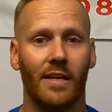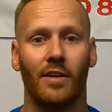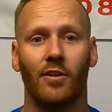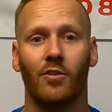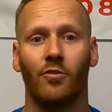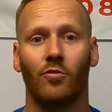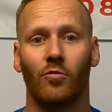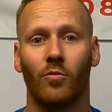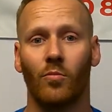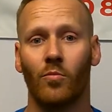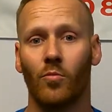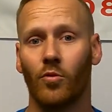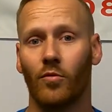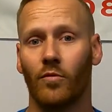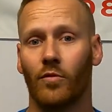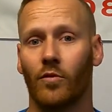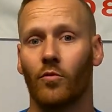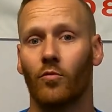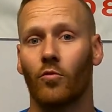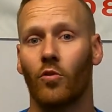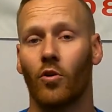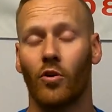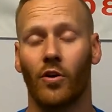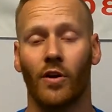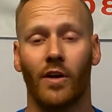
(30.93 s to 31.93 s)
and you're removing the
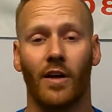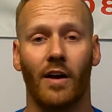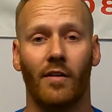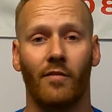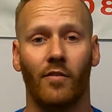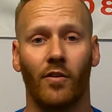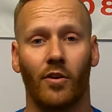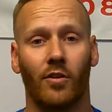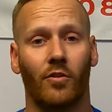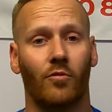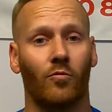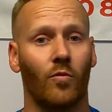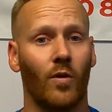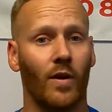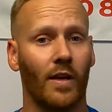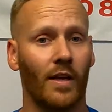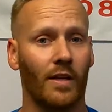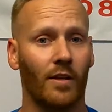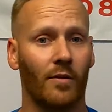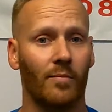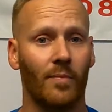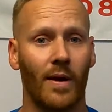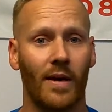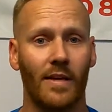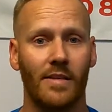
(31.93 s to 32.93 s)
rocker cover on a
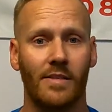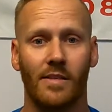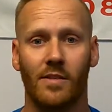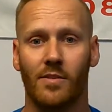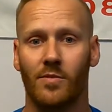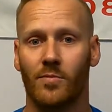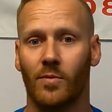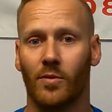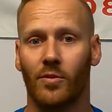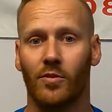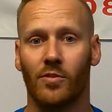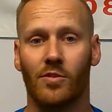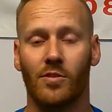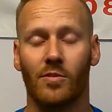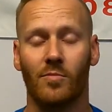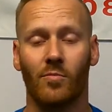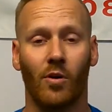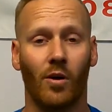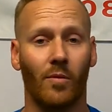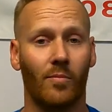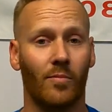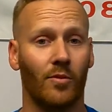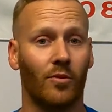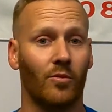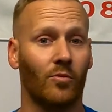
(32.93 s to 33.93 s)
regular basis because you
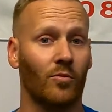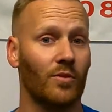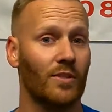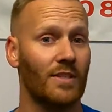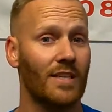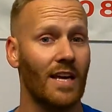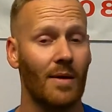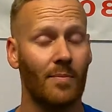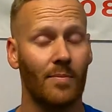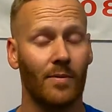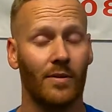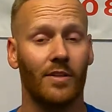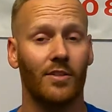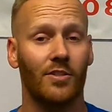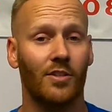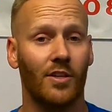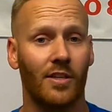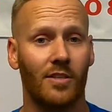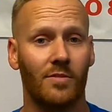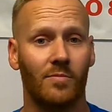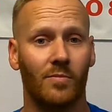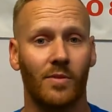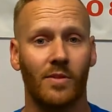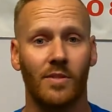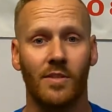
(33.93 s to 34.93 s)
might be doing tappet
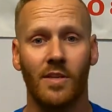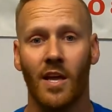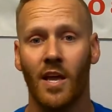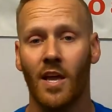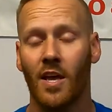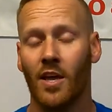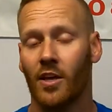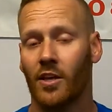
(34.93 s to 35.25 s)
adjustments,